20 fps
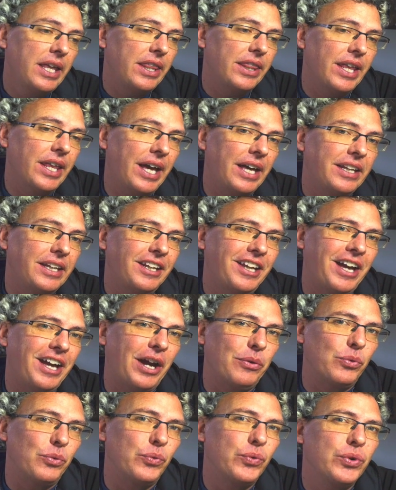that
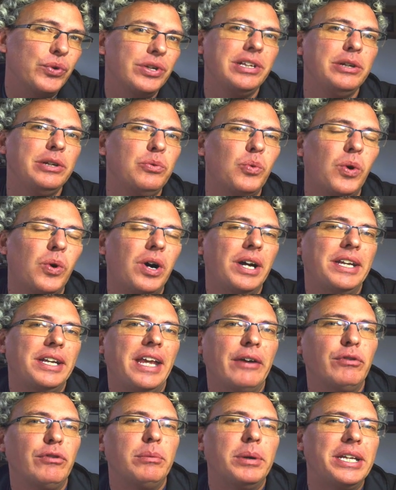I really want
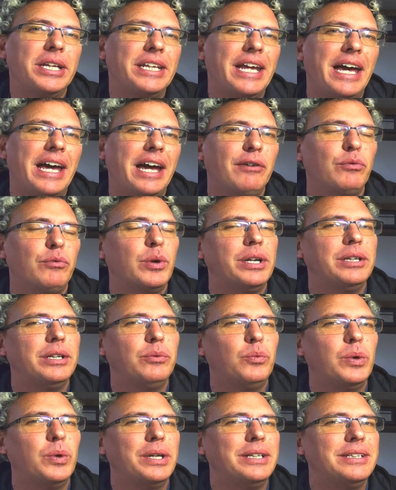everybody to have what
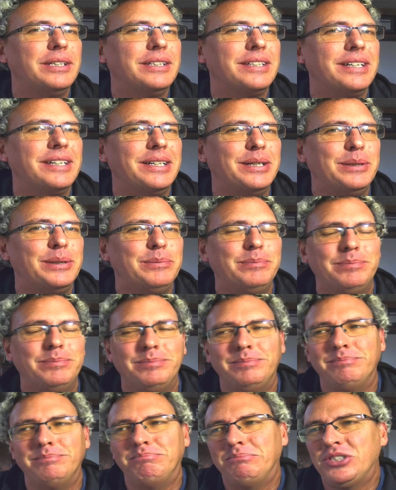what
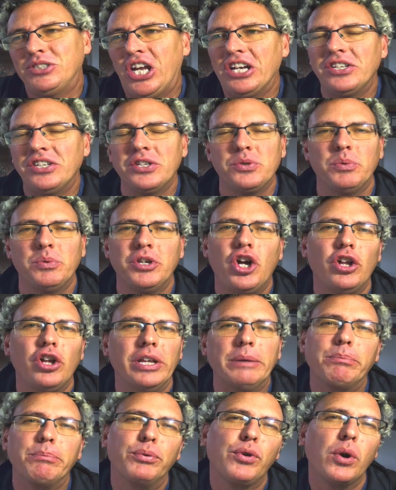um, scientists would call
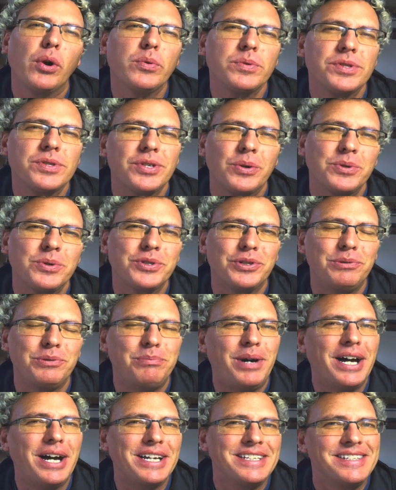a pro-social
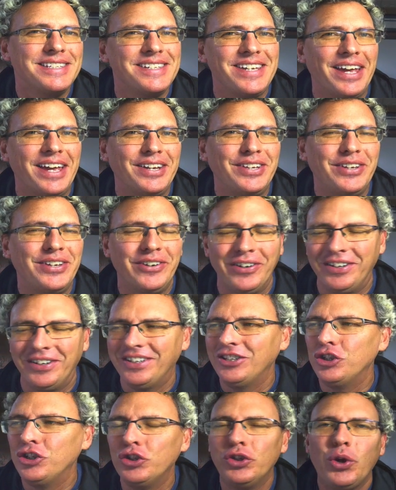mindset here.
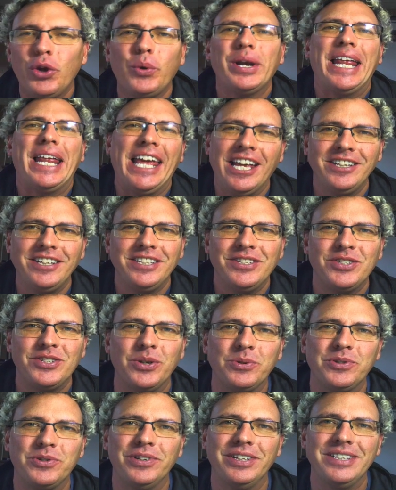You, know what
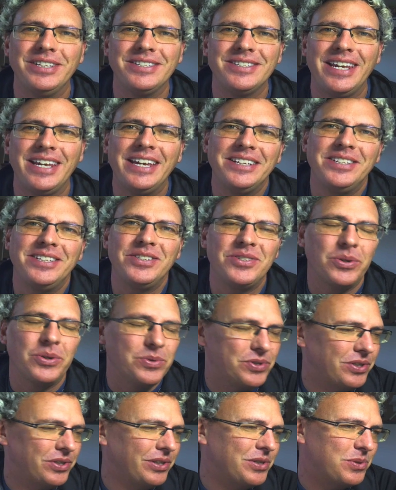antisocial is?
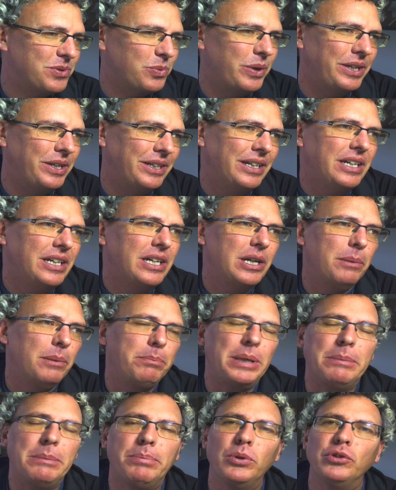Antisocial is when
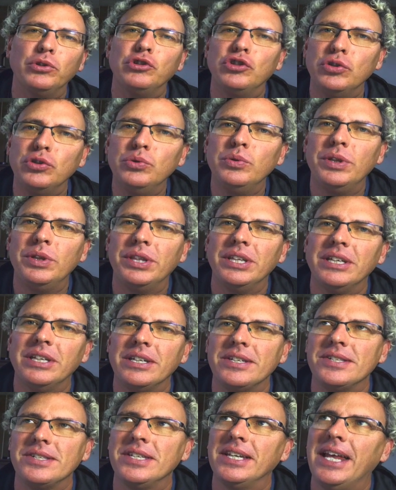people do
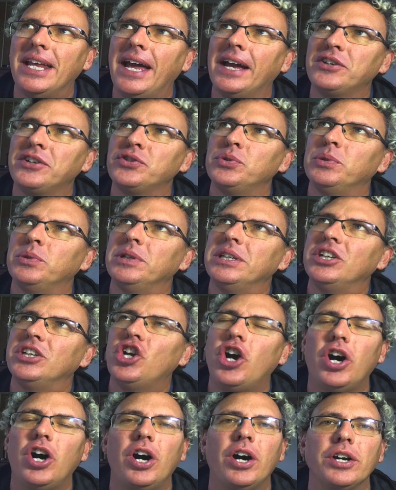things that actually
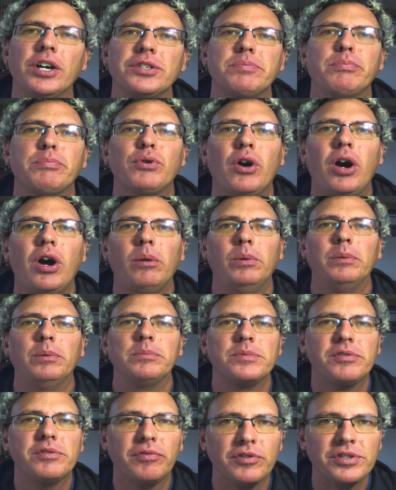cause
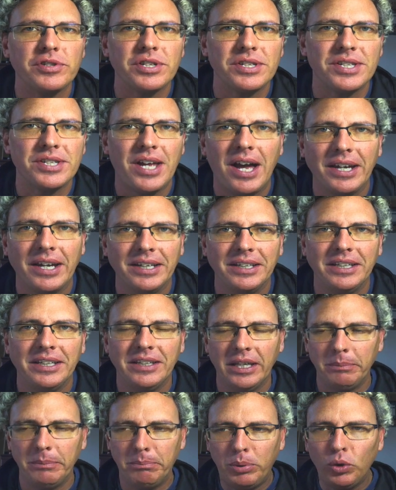problems for society.
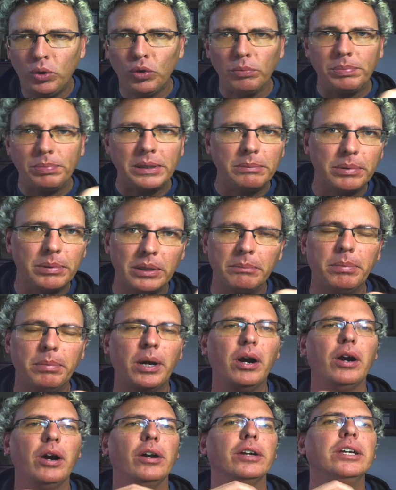They pull people
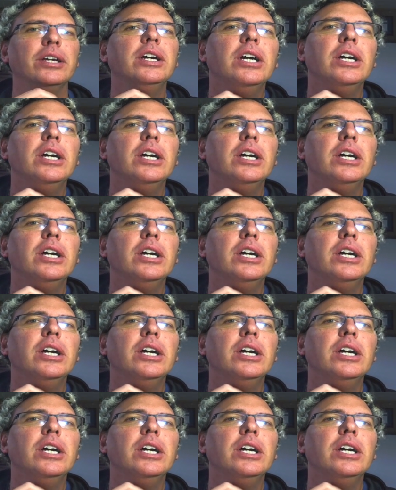apart.